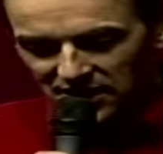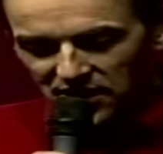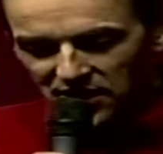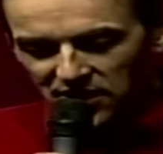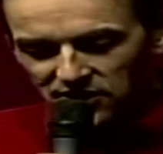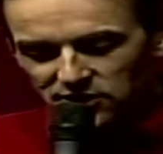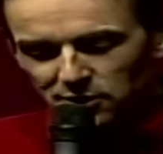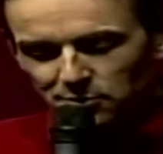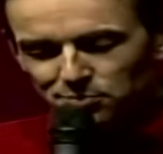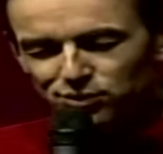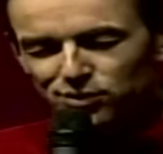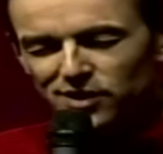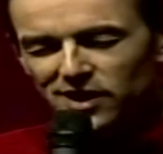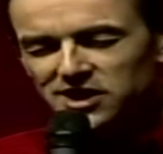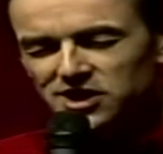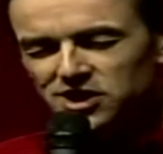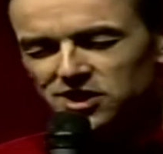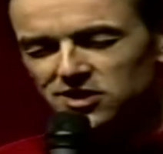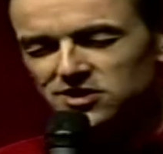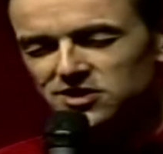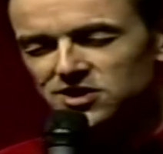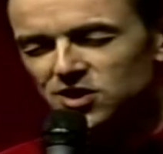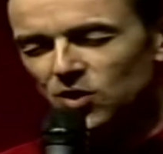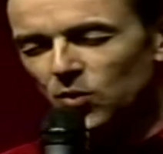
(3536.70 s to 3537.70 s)
the
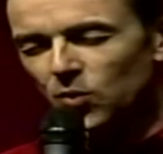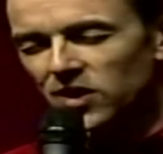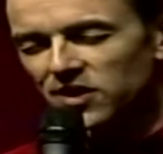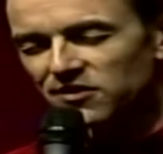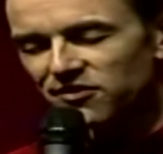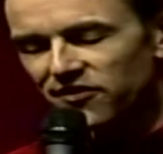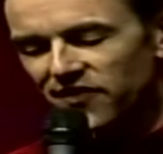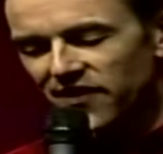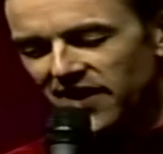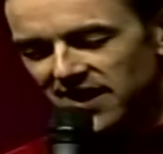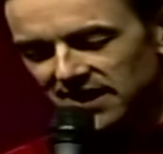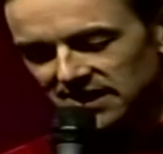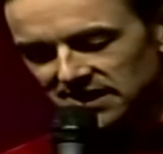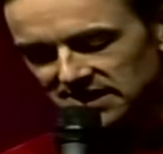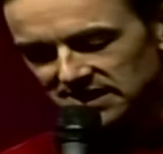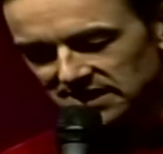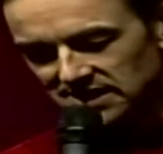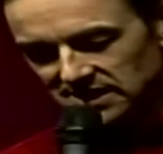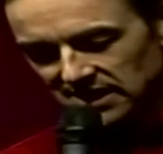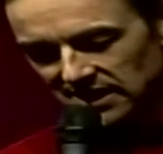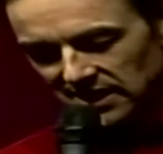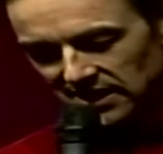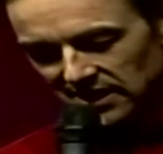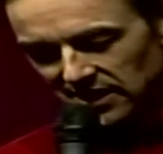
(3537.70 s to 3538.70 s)
pressures that we
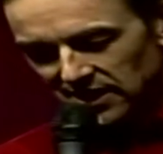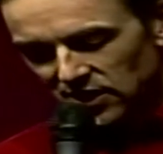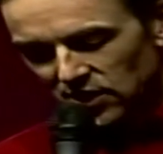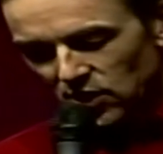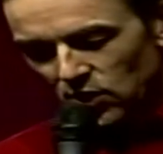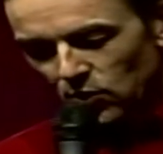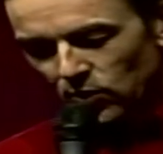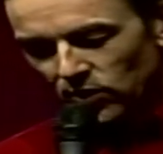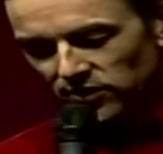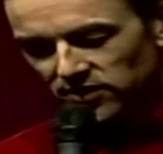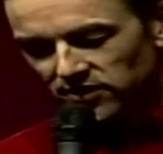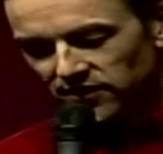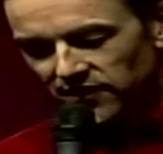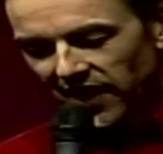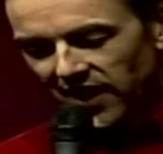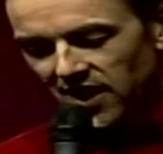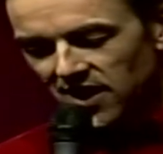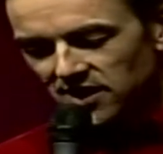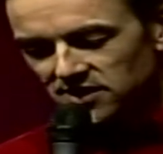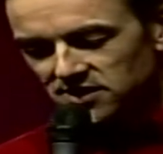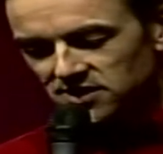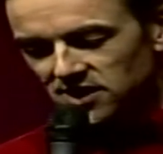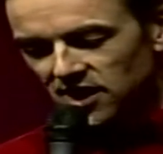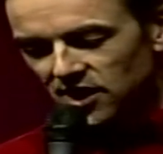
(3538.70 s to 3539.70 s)
face, whether they are
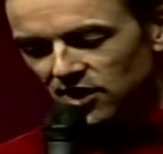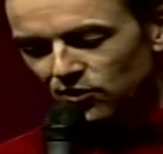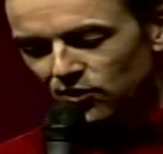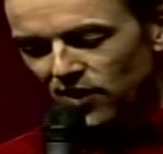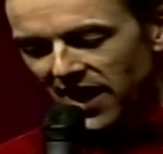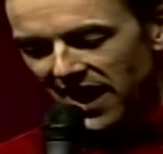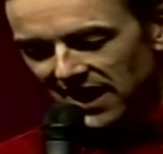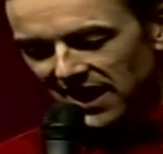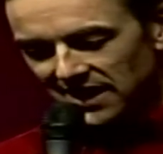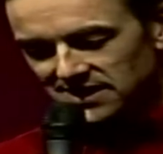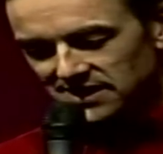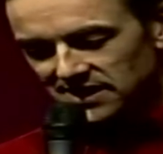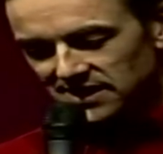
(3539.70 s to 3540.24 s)
direct and